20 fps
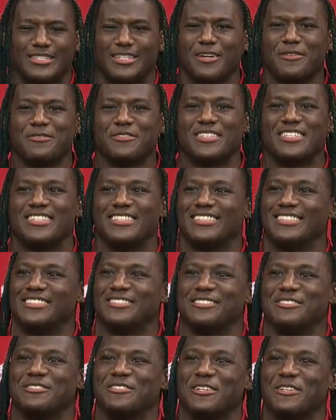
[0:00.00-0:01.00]
Definitely,
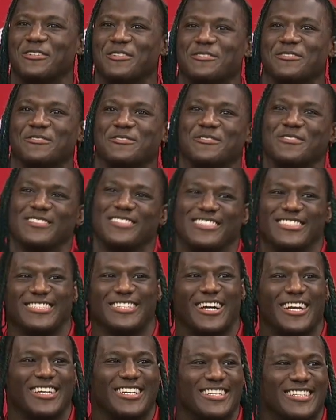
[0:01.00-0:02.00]
you know, you
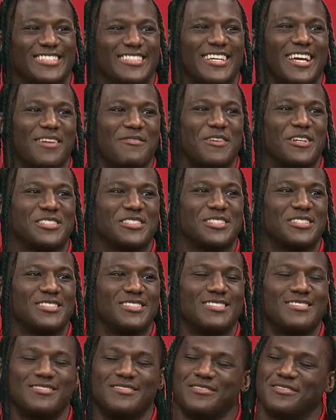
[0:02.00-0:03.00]
gotta you gotta make sure
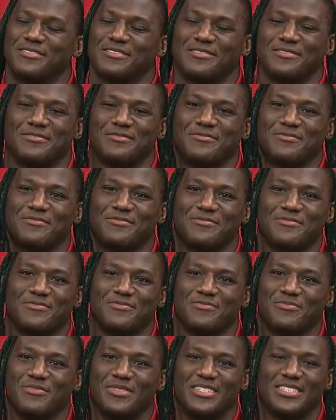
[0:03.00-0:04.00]
you
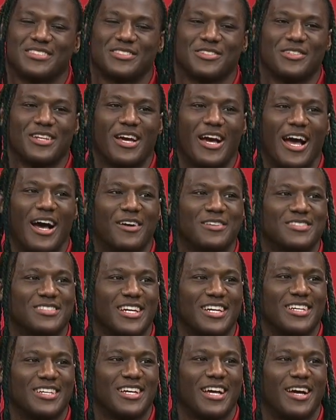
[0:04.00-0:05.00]
blitz on the
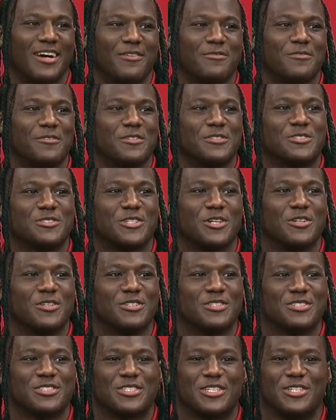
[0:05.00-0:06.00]
outside upfield
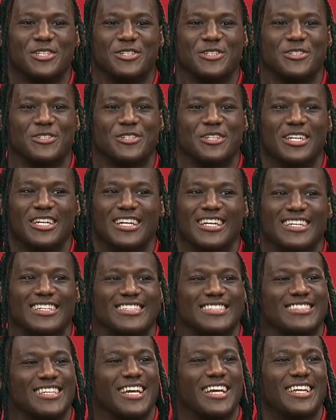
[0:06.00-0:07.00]
shoulder. So,
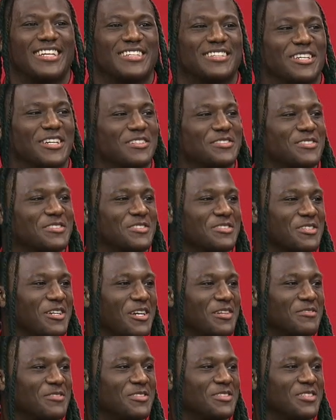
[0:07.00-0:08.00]
because Ed loves to
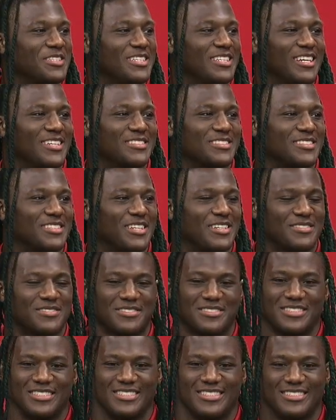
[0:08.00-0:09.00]
scramble, he also loves
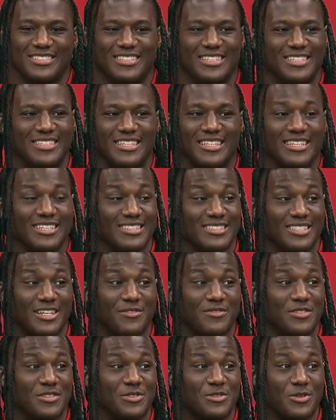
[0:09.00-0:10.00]
he can, he can
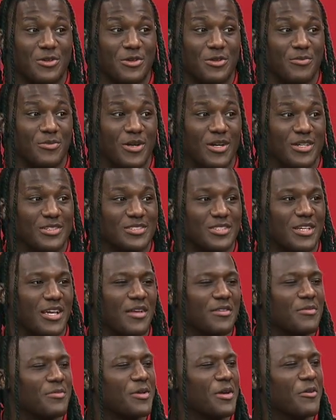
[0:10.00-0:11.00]
definitely throw the ball. So you
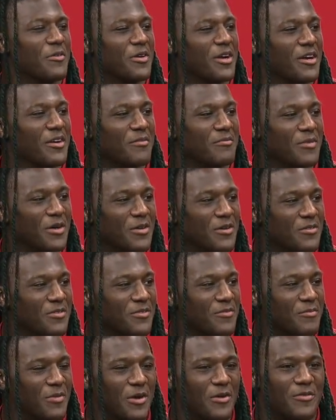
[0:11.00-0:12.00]
have to be aware of both
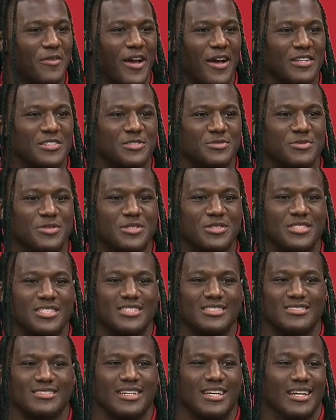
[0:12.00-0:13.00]
both attributes
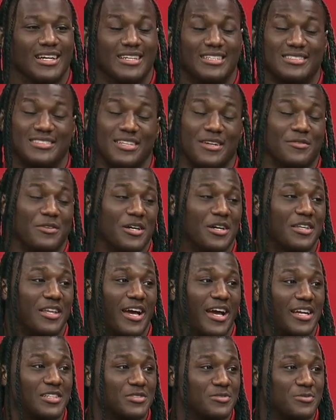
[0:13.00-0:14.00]
and several other
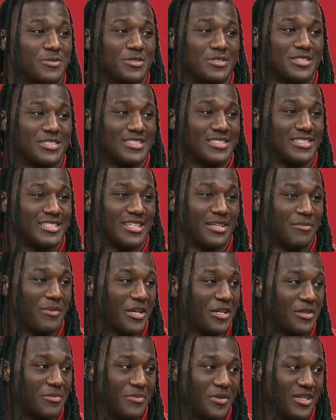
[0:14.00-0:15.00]
attributes because he can
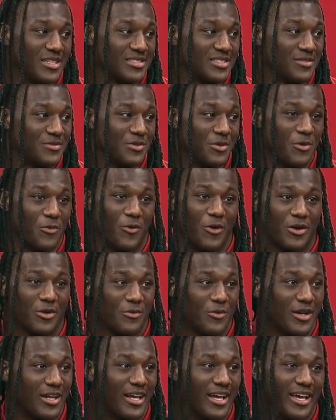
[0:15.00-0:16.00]
make you miss if you're one on
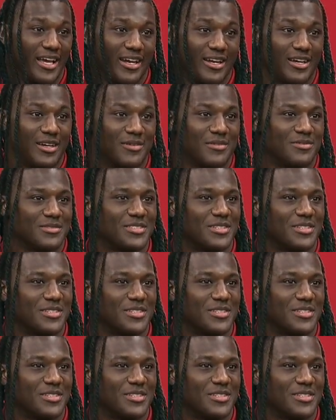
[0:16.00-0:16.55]
one head up.